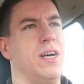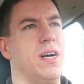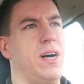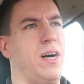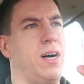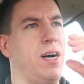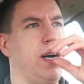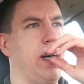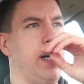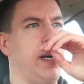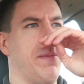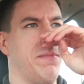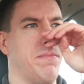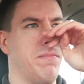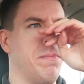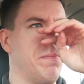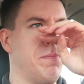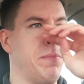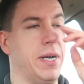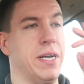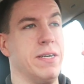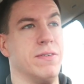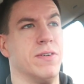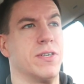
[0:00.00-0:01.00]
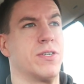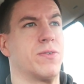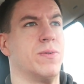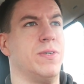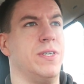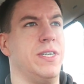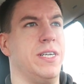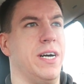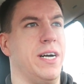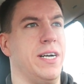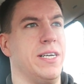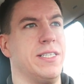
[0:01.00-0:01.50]
but it looked
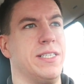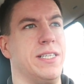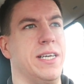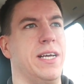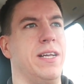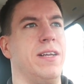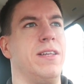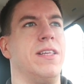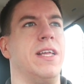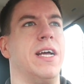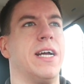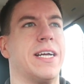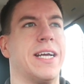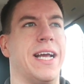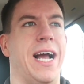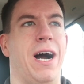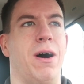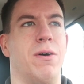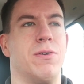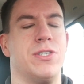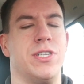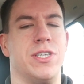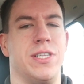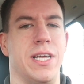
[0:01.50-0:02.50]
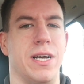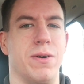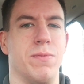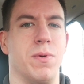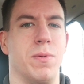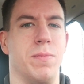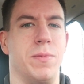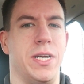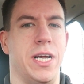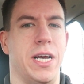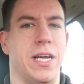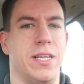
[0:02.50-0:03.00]
really nice. That couch that
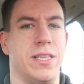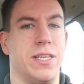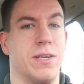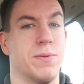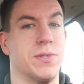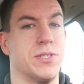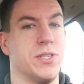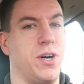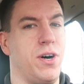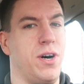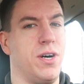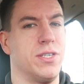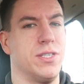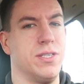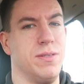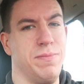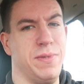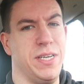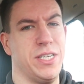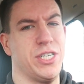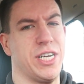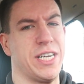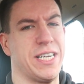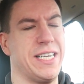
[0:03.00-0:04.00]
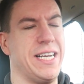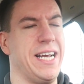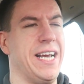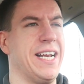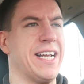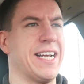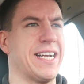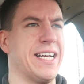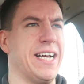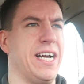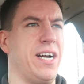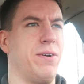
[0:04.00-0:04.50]
woman had in there was awesome. That
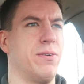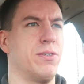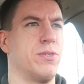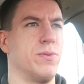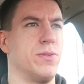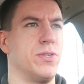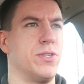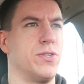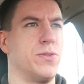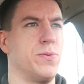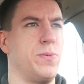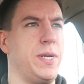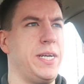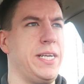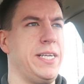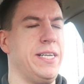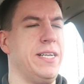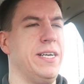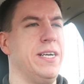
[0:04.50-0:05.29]
gigantic couch was sweet.